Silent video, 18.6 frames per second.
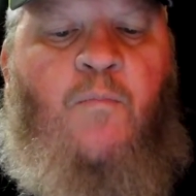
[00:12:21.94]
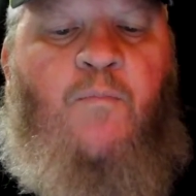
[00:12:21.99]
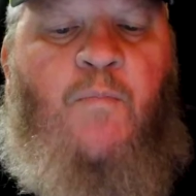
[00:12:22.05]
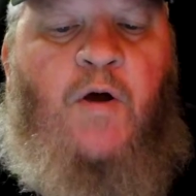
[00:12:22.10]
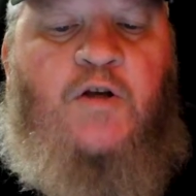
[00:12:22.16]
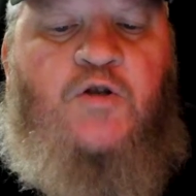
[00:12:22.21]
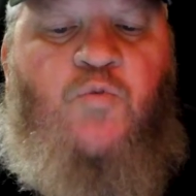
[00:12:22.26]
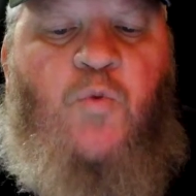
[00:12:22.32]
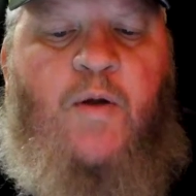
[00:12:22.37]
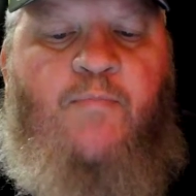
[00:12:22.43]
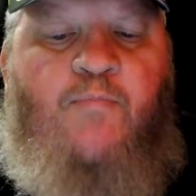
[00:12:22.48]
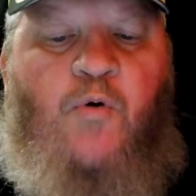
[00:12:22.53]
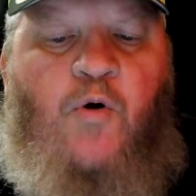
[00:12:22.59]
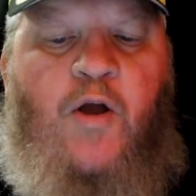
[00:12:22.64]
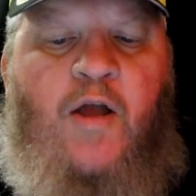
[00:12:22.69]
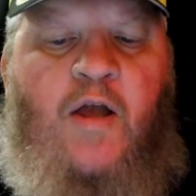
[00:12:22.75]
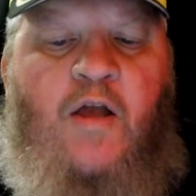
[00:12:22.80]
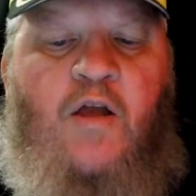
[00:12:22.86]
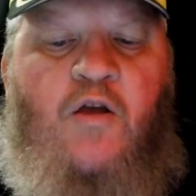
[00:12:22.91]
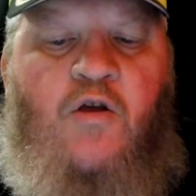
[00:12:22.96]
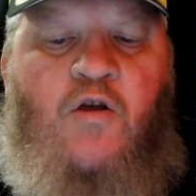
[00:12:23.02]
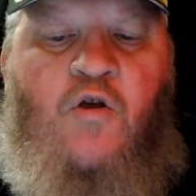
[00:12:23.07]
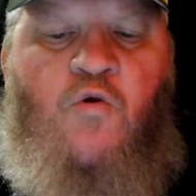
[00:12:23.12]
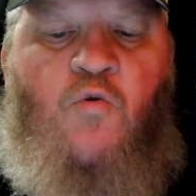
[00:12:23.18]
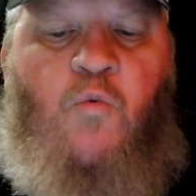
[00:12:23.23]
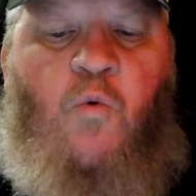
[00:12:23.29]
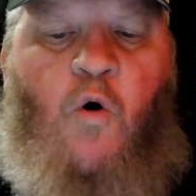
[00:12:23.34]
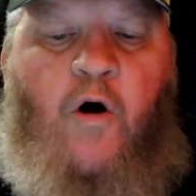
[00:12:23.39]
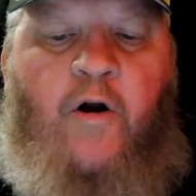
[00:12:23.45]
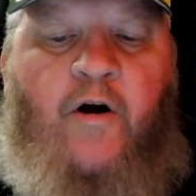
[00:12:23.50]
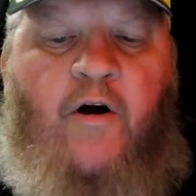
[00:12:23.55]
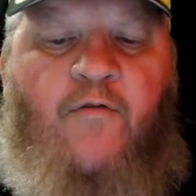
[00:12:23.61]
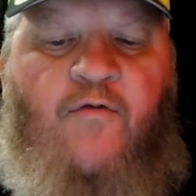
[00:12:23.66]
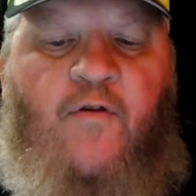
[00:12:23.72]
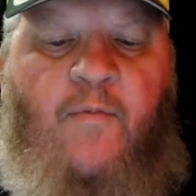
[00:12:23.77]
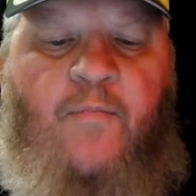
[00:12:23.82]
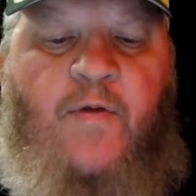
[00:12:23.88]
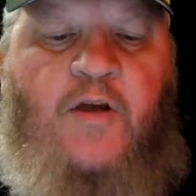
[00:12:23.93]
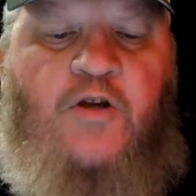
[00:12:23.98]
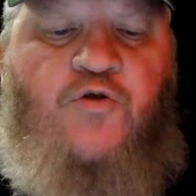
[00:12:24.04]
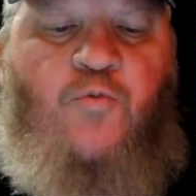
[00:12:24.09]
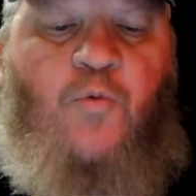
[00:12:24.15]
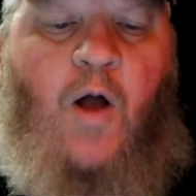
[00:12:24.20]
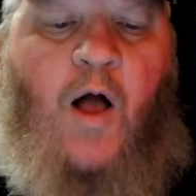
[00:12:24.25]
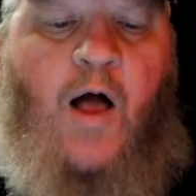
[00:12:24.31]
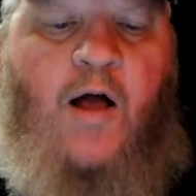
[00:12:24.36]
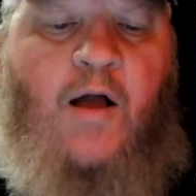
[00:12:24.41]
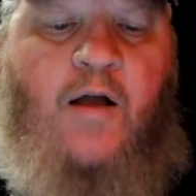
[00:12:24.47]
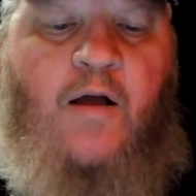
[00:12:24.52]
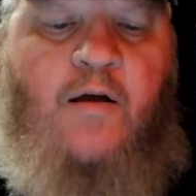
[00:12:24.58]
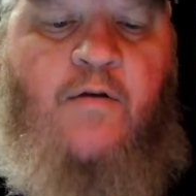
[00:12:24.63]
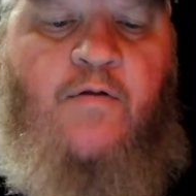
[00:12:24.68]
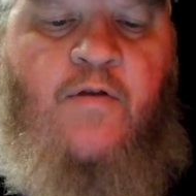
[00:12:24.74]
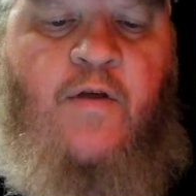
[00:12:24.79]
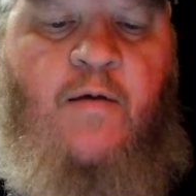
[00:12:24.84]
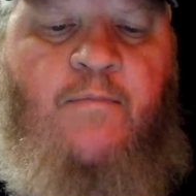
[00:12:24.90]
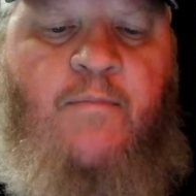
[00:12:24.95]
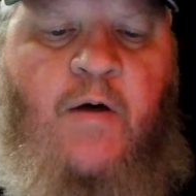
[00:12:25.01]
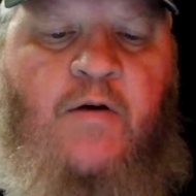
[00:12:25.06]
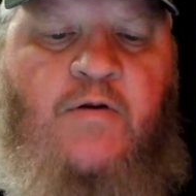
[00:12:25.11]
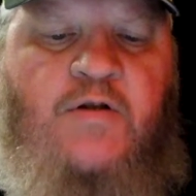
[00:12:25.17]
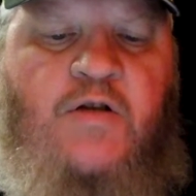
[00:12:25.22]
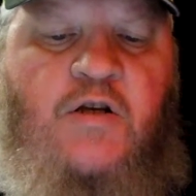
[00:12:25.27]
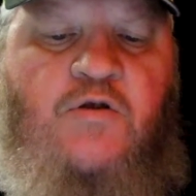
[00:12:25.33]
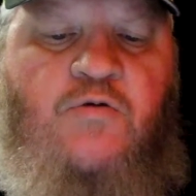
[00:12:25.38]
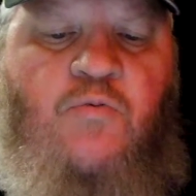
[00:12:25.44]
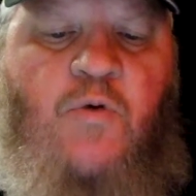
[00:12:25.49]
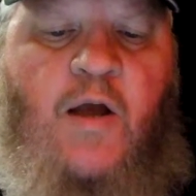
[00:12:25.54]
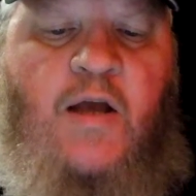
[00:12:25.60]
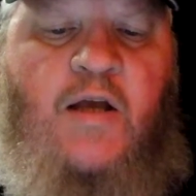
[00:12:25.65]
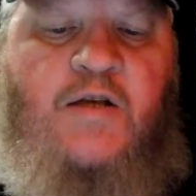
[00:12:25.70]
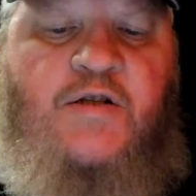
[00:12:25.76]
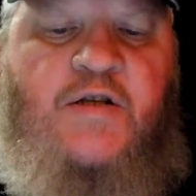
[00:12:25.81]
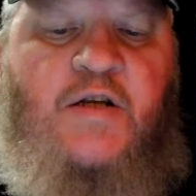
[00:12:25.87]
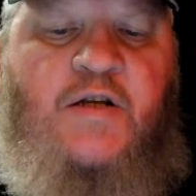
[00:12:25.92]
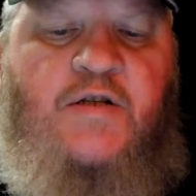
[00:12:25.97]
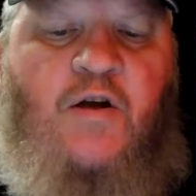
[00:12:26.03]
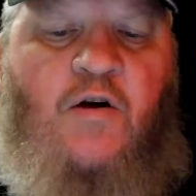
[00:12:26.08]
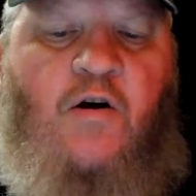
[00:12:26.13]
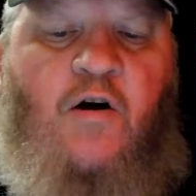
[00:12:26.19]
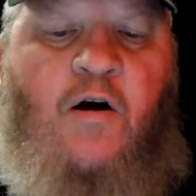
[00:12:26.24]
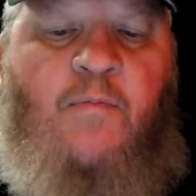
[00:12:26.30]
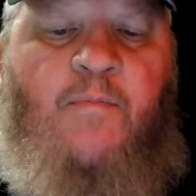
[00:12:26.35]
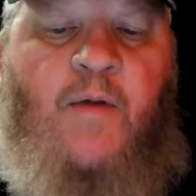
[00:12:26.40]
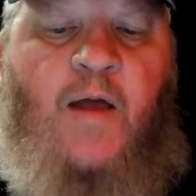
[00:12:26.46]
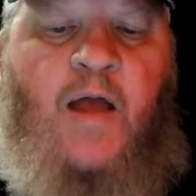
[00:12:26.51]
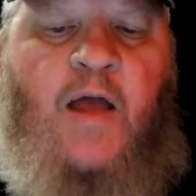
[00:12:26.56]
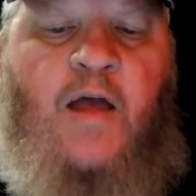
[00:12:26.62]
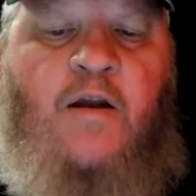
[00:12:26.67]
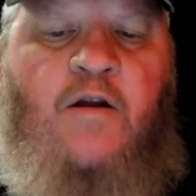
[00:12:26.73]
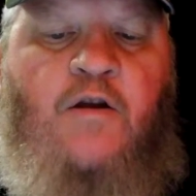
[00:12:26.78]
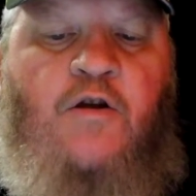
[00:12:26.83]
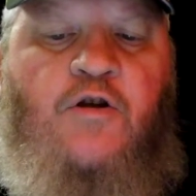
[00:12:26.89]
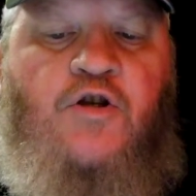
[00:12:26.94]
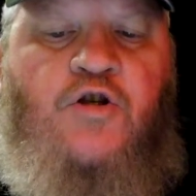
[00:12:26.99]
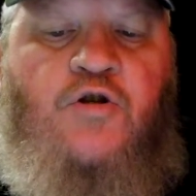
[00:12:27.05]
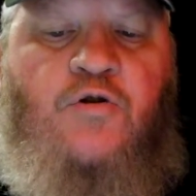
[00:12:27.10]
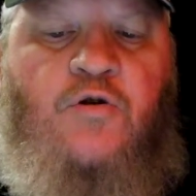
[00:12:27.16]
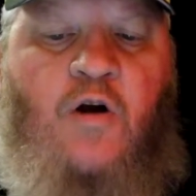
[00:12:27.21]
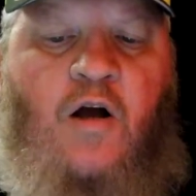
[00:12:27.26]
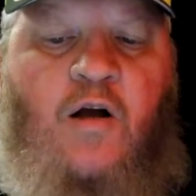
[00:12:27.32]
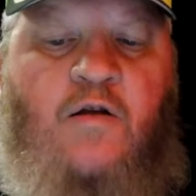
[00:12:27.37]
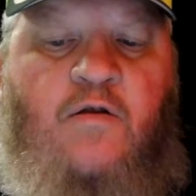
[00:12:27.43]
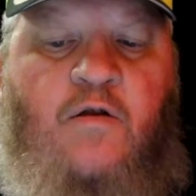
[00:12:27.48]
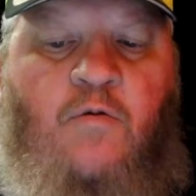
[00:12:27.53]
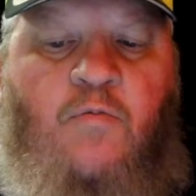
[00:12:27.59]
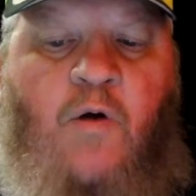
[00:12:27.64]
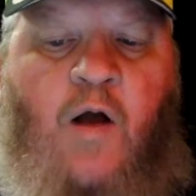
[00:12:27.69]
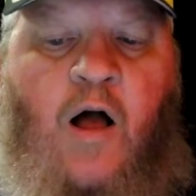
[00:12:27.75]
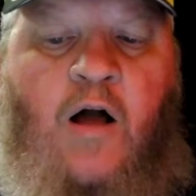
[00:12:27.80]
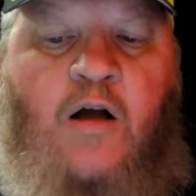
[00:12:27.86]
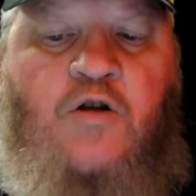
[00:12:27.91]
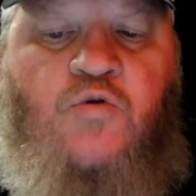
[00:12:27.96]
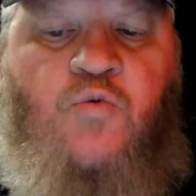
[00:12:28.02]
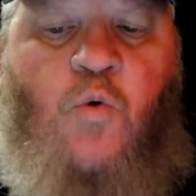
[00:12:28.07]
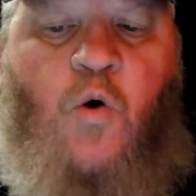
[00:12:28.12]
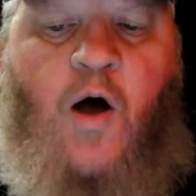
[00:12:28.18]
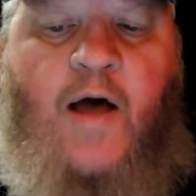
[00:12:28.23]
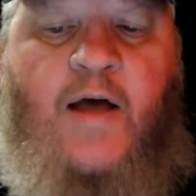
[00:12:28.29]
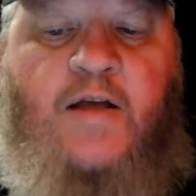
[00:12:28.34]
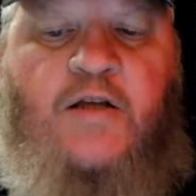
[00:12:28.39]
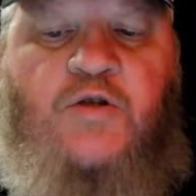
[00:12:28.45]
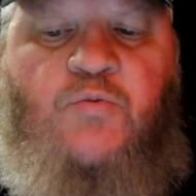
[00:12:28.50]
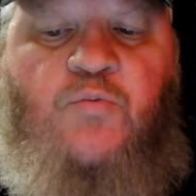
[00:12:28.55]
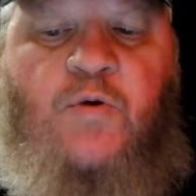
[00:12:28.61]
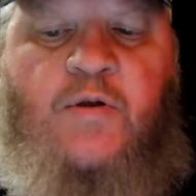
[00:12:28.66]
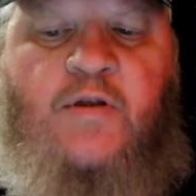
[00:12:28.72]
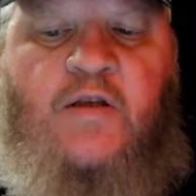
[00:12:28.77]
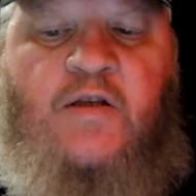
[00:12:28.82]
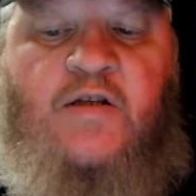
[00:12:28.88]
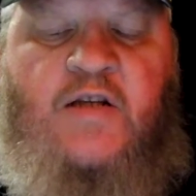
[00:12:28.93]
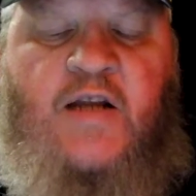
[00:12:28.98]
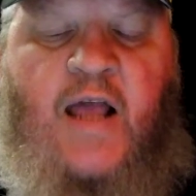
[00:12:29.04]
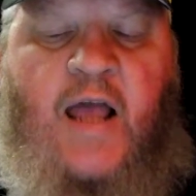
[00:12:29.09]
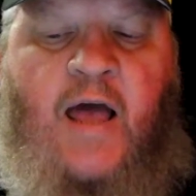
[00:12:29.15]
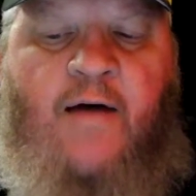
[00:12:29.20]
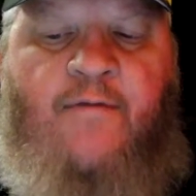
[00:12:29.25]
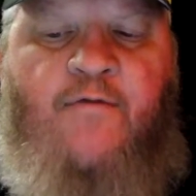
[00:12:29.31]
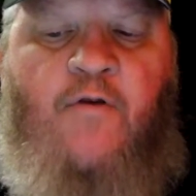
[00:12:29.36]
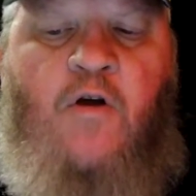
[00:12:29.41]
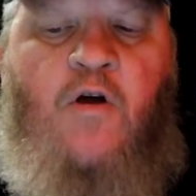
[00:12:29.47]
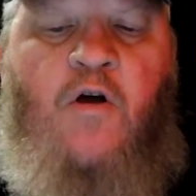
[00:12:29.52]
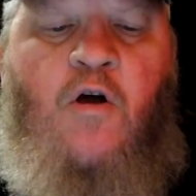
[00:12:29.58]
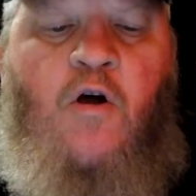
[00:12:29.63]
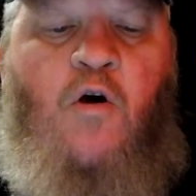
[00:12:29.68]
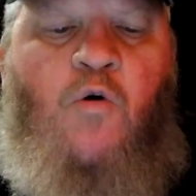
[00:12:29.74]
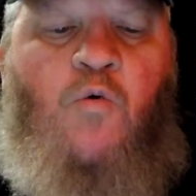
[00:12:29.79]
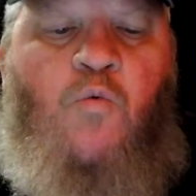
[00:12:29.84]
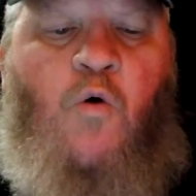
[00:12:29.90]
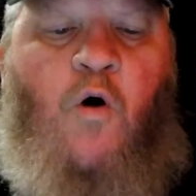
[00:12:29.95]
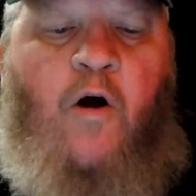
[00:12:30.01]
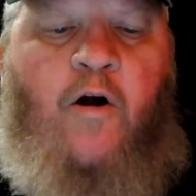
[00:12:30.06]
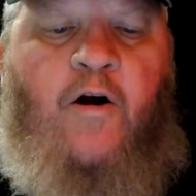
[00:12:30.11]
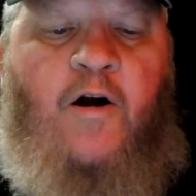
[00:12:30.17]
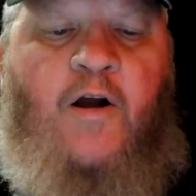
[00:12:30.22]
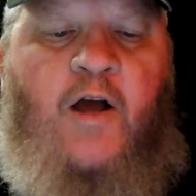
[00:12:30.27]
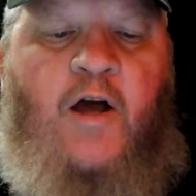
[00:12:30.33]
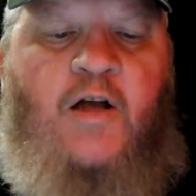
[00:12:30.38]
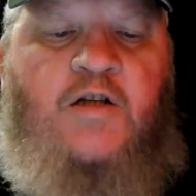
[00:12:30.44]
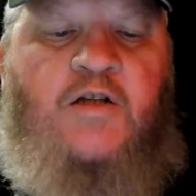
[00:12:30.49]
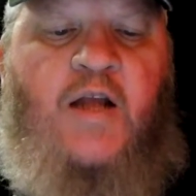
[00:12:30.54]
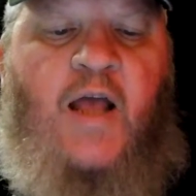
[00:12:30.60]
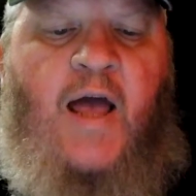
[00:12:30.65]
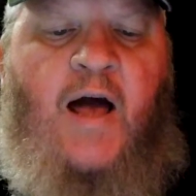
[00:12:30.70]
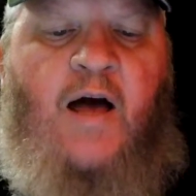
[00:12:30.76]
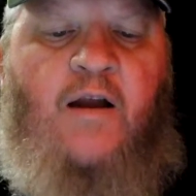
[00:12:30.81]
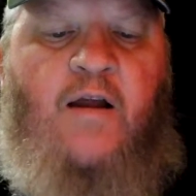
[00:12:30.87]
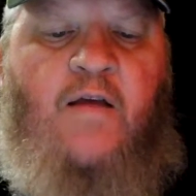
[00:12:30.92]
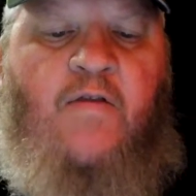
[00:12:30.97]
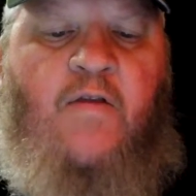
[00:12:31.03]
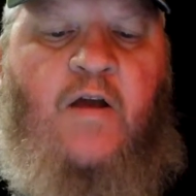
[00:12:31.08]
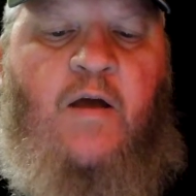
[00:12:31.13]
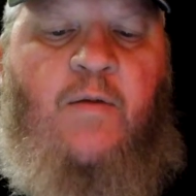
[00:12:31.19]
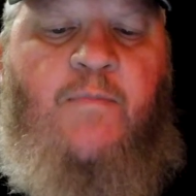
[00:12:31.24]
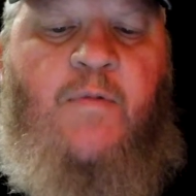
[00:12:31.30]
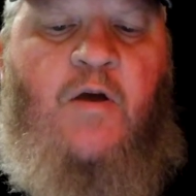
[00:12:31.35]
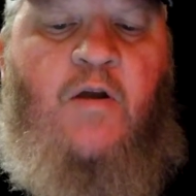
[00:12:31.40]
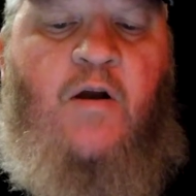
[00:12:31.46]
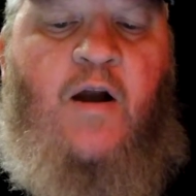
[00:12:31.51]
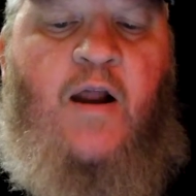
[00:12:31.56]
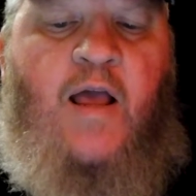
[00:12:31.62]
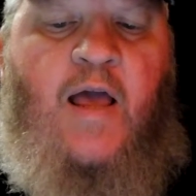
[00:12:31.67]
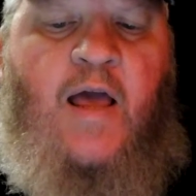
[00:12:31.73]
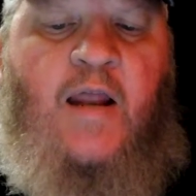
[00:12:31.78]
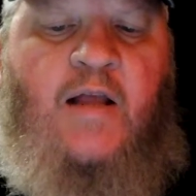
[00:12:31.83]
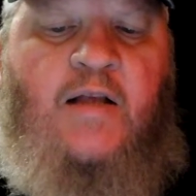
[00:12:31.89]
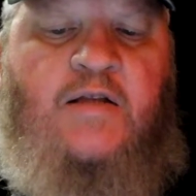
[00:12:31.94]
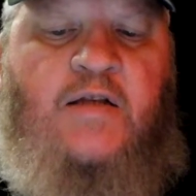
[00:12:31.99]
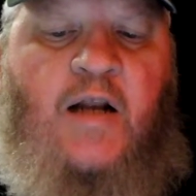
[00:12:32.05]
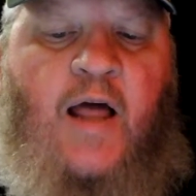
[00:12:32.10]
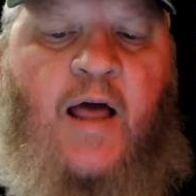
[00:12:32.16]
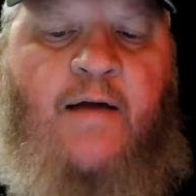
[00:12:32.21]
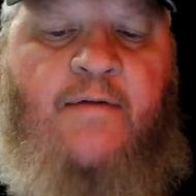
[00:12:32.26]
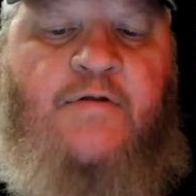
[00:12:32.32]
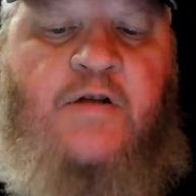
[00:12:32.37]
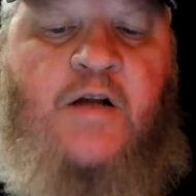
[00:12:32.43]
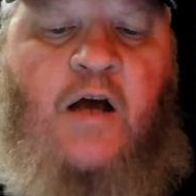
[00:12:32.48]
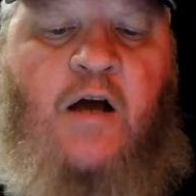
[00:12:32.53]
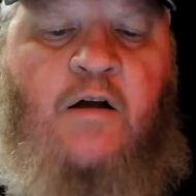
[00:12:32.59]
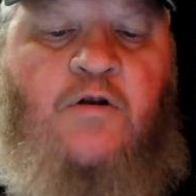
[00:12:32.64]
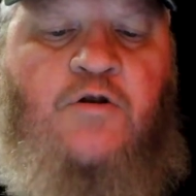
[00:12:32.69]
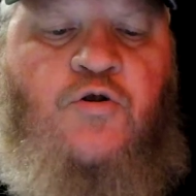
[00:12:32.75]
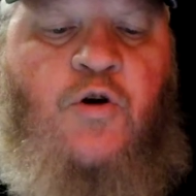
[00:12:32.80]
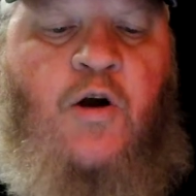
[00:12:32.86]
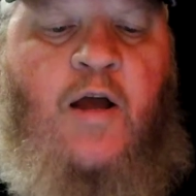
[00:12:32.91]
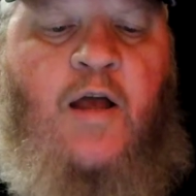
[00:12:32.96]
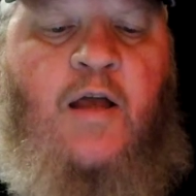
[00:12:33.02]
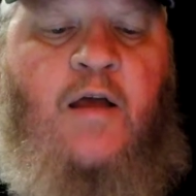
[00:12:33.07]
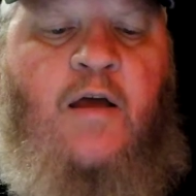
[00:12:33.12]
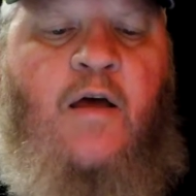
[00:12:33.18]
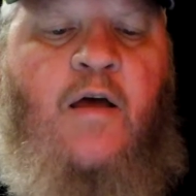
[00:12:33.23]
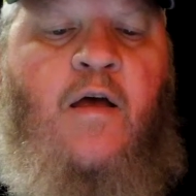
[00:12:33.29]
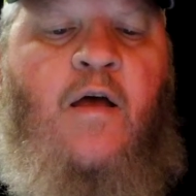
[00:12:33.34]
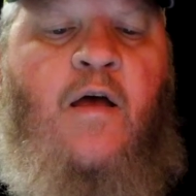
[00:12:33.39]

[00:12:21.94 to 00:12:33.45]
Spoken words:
Must we bring you water from this rock?" Then Moses raised his arm and struck the rock twice with the staff. Water gushed out, and the community and its livestock drank.